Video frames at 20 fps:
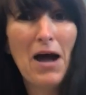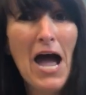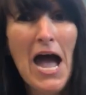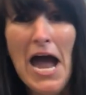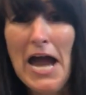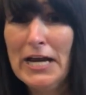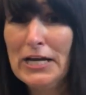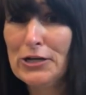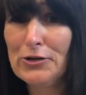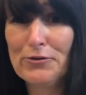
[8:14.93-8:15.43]

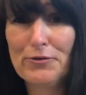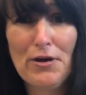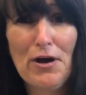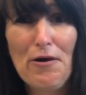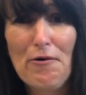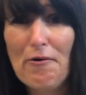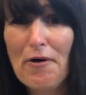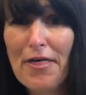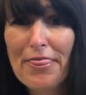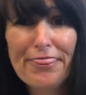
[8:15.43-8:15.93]
I do not
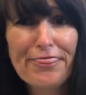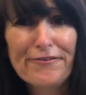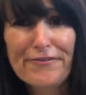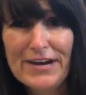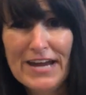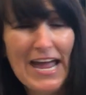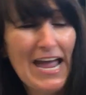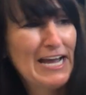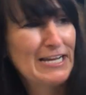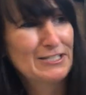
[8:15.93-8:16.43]
want
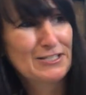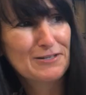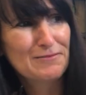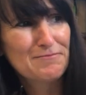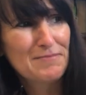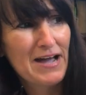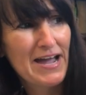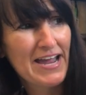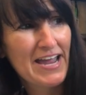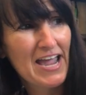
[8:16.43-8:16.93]
three eggs on
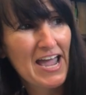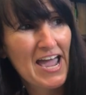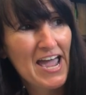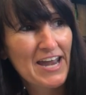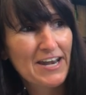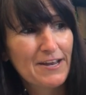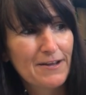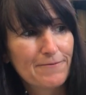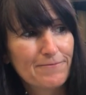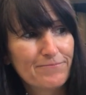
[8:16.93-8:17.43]
my
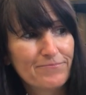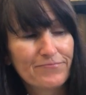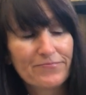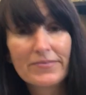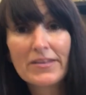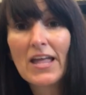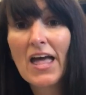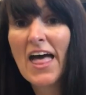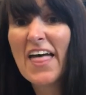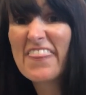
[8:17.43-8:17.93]
head.
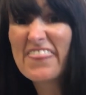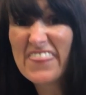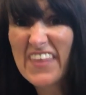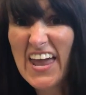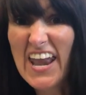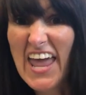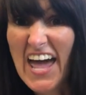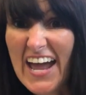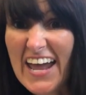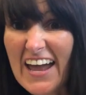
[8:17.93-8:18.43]

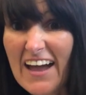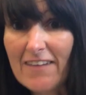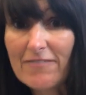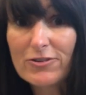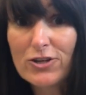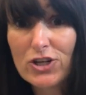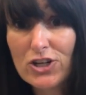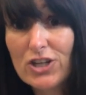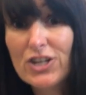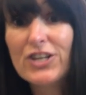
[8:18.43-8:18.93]
Then I have
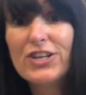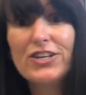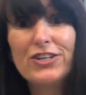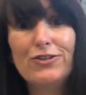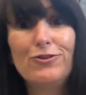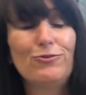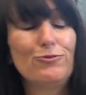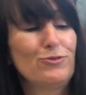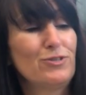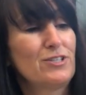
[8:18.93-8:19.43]
good
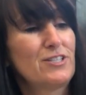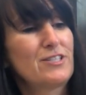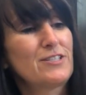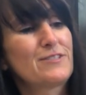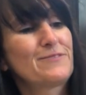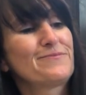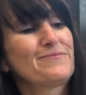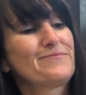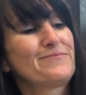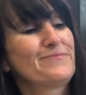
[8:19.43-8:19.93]

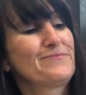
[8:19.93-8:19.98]
news.